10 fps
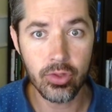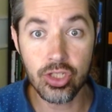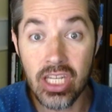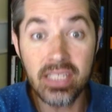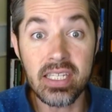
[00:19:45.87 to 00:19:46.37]

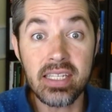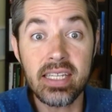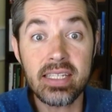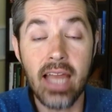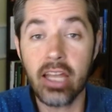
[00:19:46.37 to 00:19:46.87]
Jesus
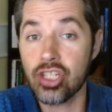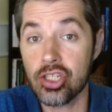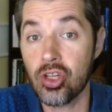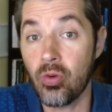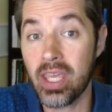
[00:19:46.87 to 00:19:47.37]
is not
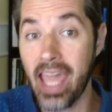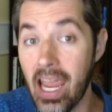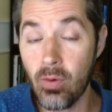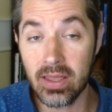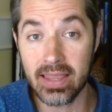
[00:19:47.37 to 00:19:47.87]
just
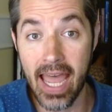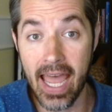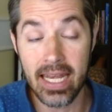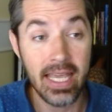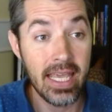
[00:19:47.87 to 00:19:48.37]
okay with
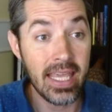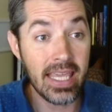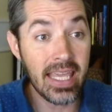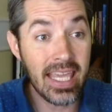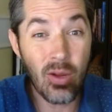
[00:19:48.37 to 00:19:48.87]
that.
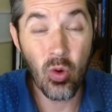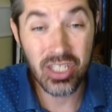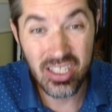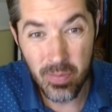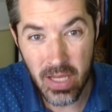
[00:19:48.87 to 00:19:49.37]
He he
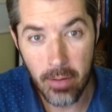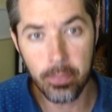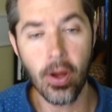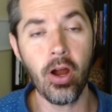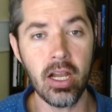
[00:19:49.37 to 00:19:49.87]
wants to be a
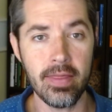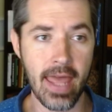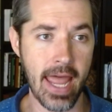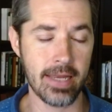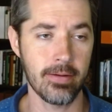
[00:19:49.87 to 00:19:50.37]
part of
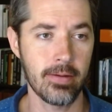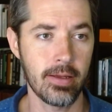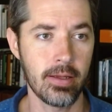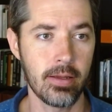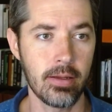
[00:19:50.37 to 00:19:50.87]
that.
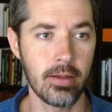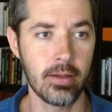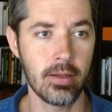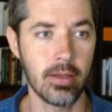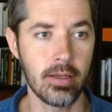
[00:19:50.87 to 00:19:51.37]

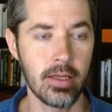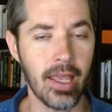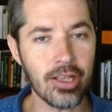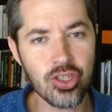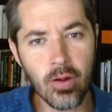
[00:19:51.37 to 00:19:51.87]

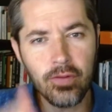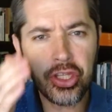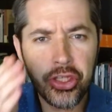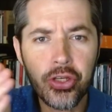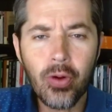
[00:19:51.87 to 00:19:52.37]
And so, if
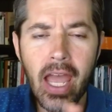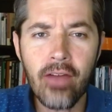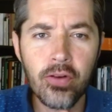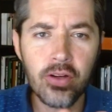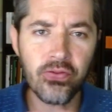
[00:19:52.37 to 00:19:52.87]
you
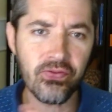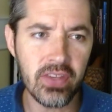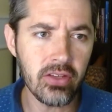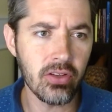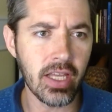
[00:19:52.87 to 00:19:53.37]
ever
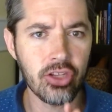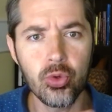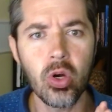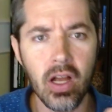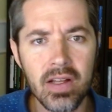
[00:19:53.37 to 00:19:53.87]
feel like
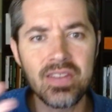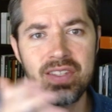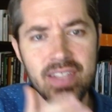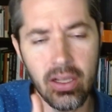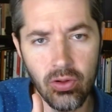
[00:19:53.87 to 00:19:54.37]
you are
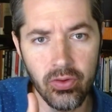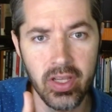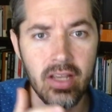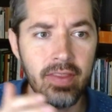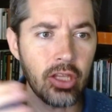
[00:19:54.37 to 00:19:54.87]
unsettled,
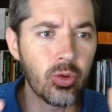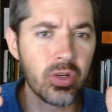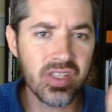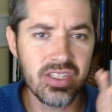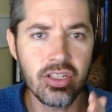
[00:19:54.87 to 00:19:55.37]
that you
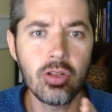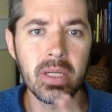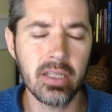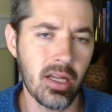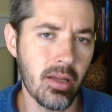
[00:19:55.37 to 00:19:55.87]
are still
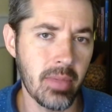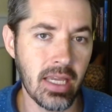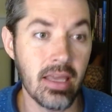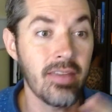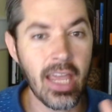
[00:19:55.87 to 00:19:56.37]

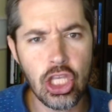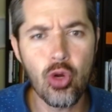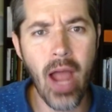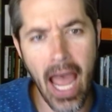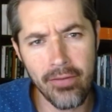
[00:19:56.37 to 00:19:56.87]
becoming, that you
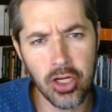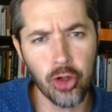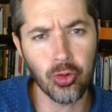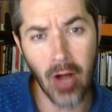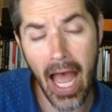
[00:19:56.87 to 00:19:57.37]
haven't
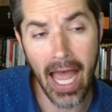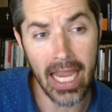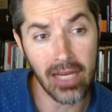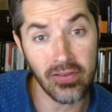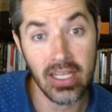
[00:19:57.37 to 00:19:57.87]

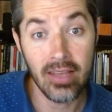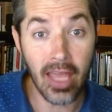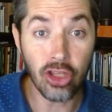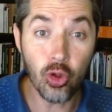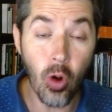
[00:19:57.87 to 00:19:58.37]
arrived,
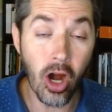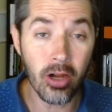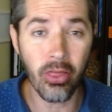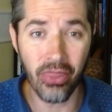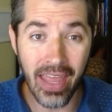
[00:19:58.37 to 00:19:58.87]
that you
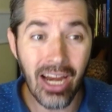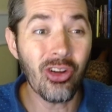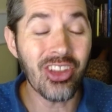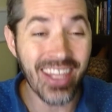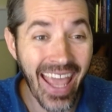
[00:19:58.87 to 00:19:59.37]
aren't there
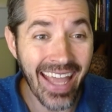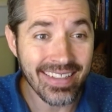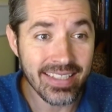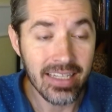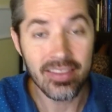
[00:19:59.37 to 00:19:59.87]

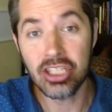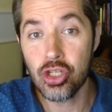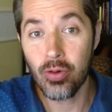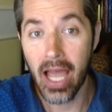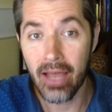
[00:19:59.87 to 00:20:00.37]
yet, that
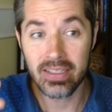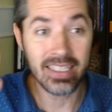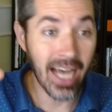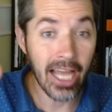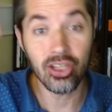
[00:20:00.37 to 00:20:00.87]
you haven't
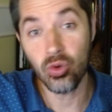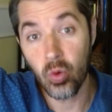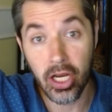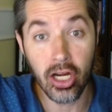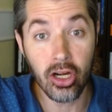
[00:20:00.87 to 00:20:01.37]
gotten to
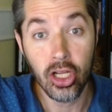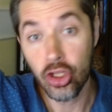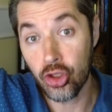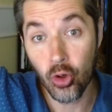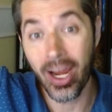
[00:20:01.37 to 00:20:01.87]
where
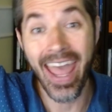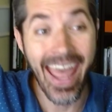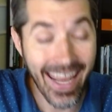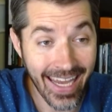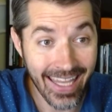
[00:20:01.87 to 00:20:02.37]
you're
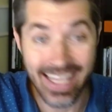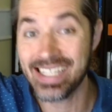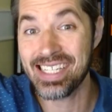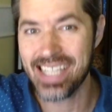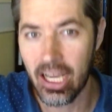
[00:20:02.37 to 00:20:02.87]
heading,
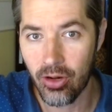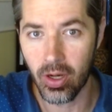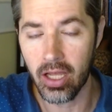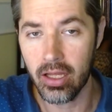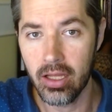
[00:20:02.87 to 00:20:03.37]

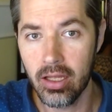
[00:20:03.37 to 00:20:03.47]
etc.,